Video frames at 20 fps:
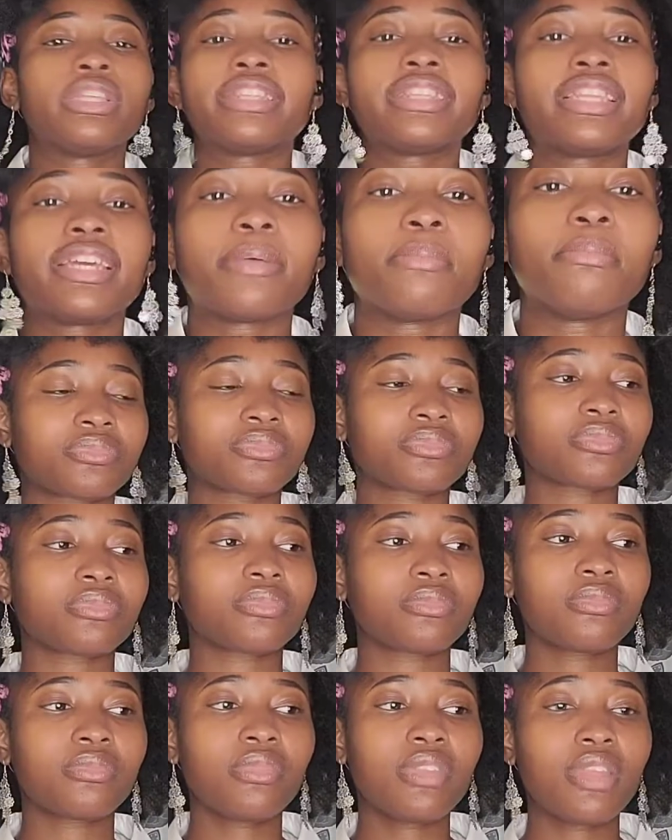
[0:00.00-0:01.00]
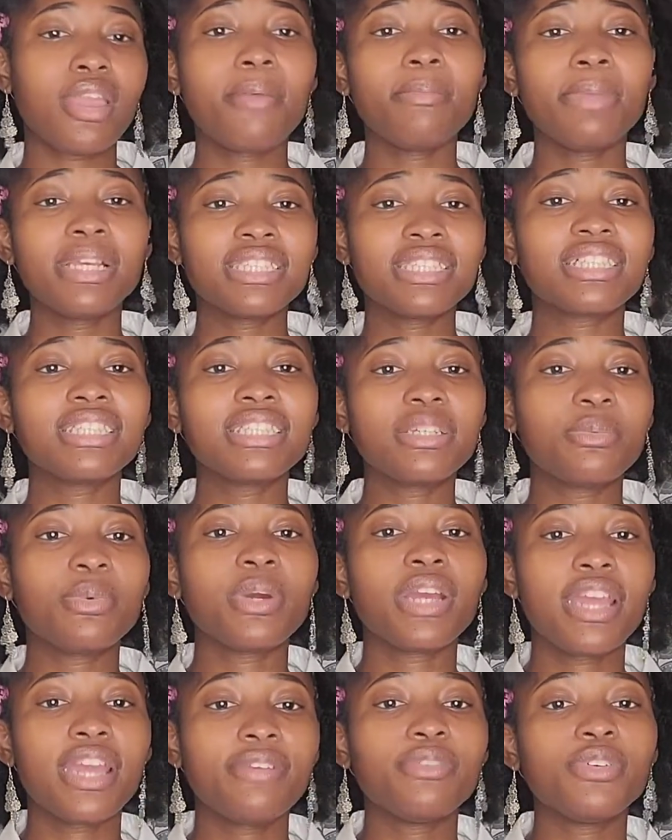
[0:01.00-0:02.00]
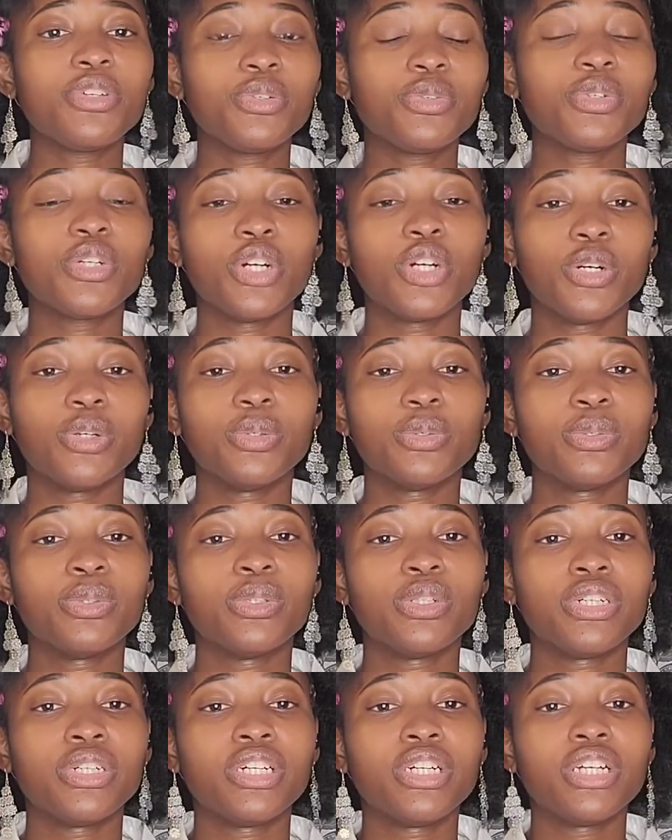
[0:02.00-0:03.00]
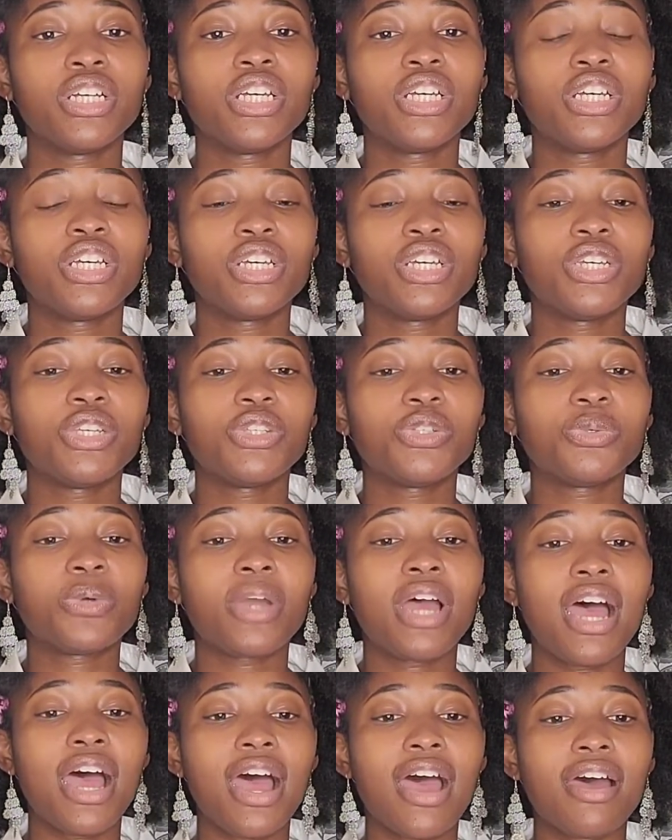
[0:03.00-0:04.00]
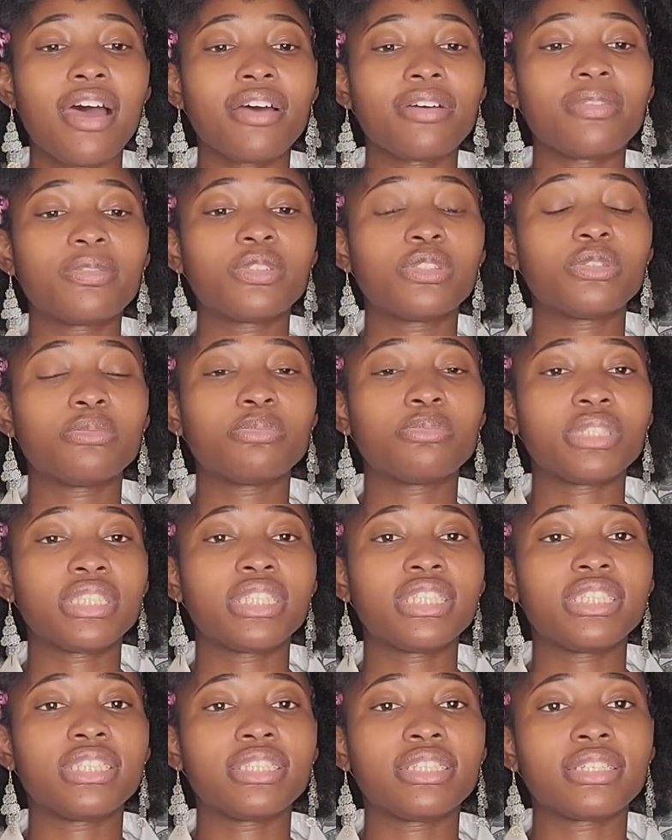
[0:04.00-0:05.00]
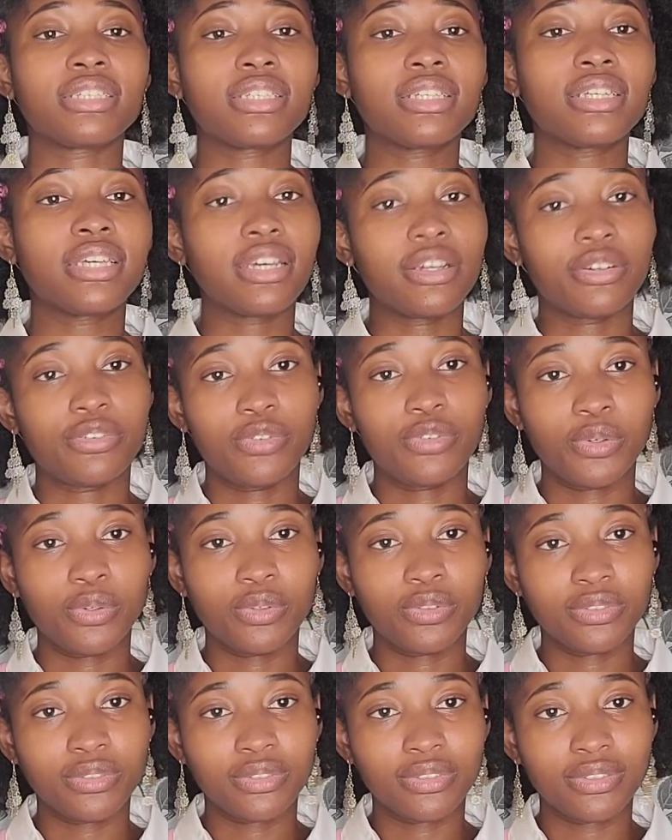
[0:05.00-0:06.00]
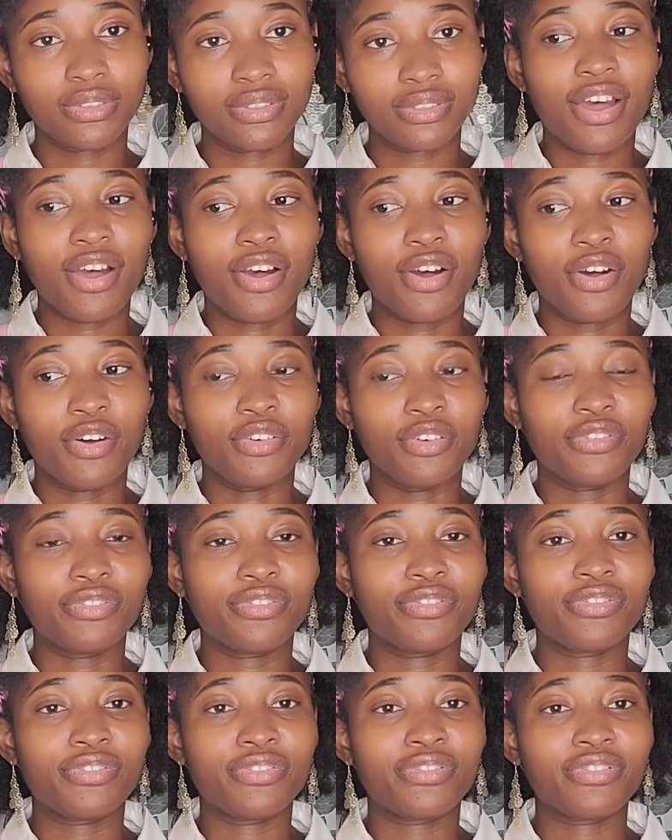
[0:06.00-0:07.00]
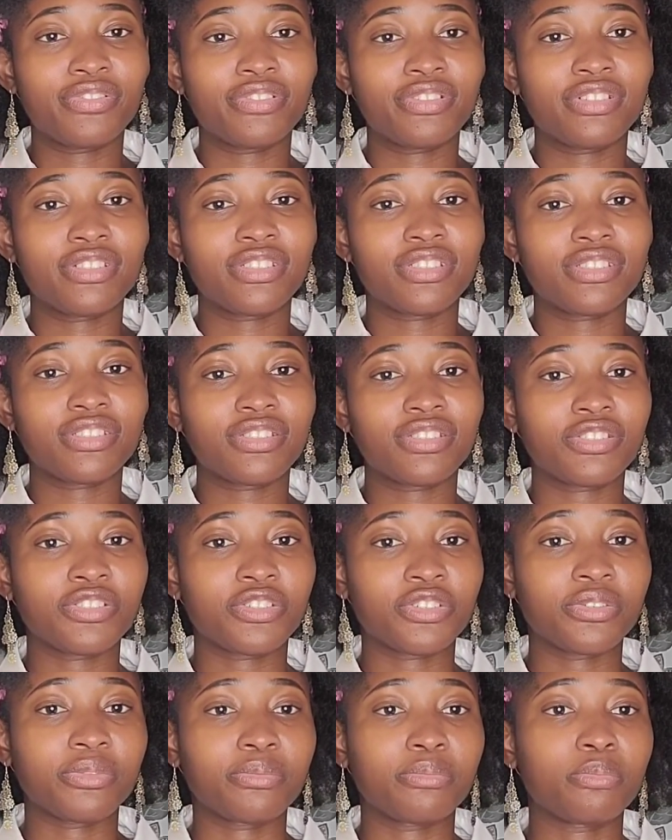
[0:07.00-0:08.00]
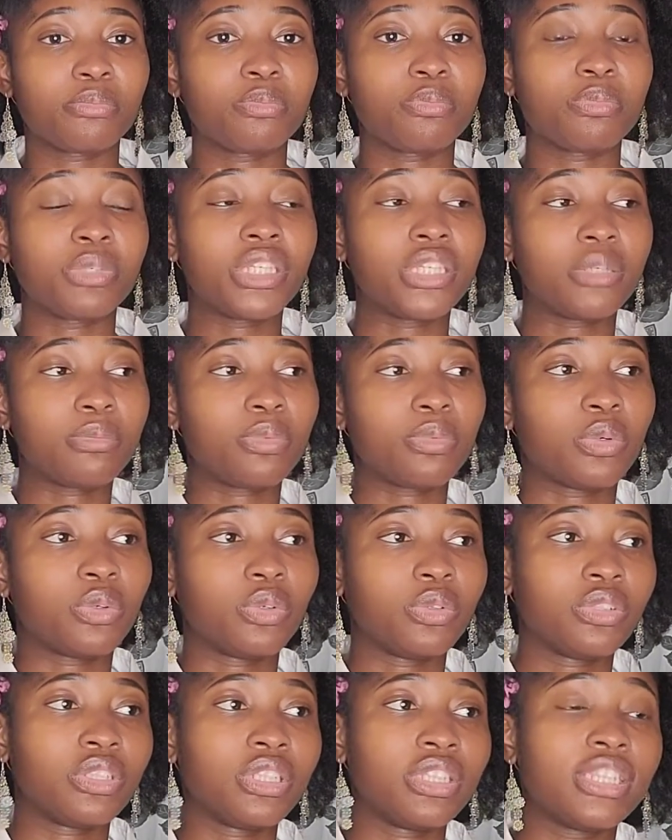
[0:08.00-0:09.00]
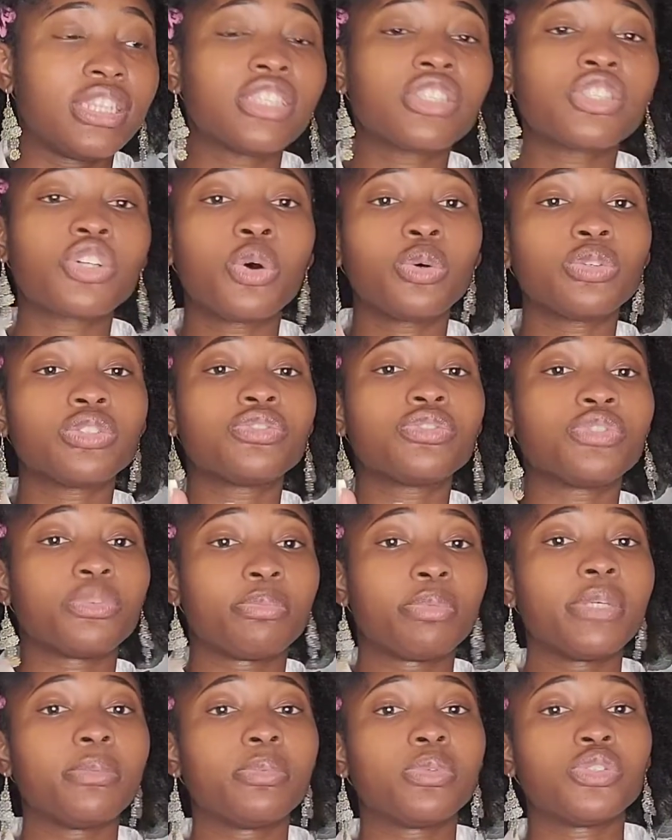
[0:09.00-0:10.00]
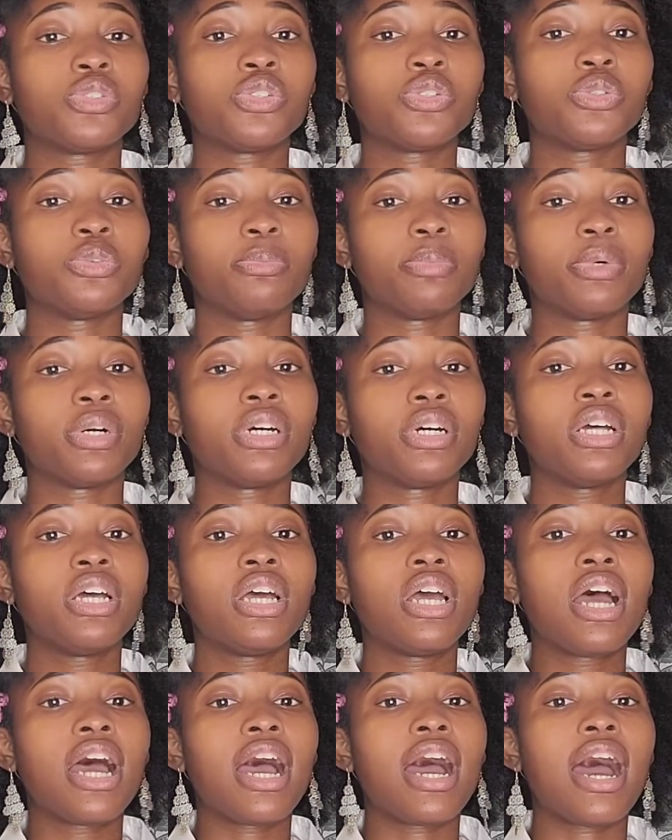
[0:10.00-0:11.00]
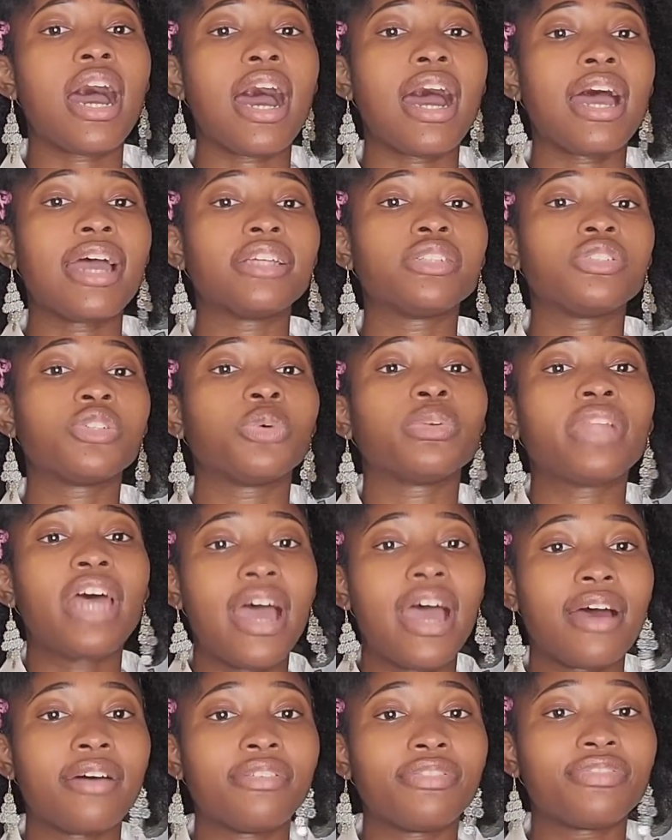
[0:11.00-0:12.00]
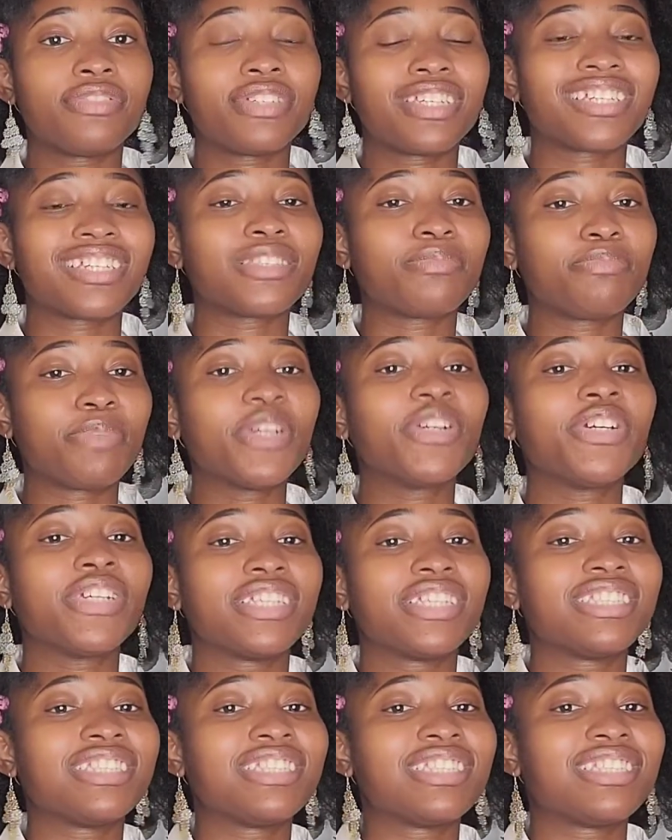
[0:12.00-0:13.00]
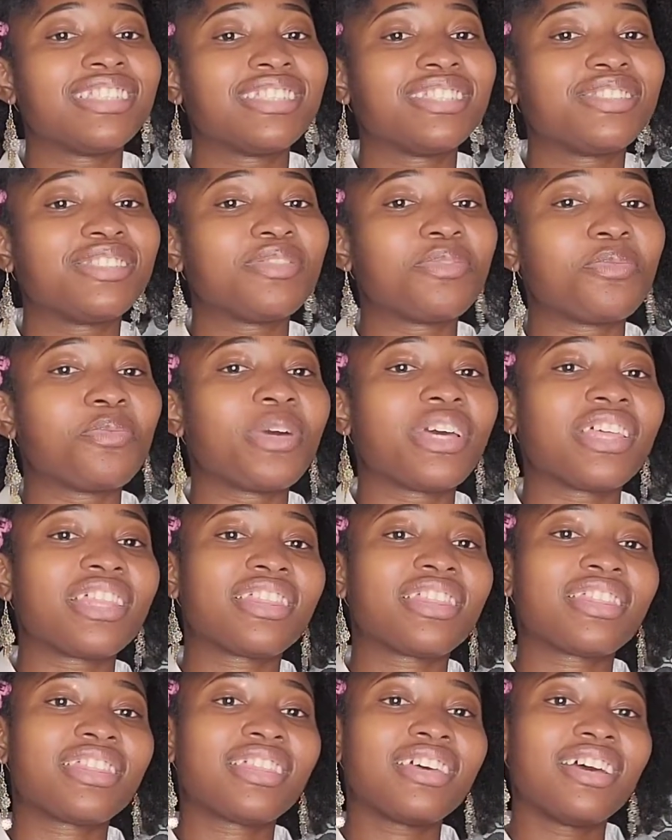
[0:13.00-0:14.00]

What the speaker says: thing. Basically, wherever you go, you have to be careful of certain people. This goes for people too, but I don't have experiences with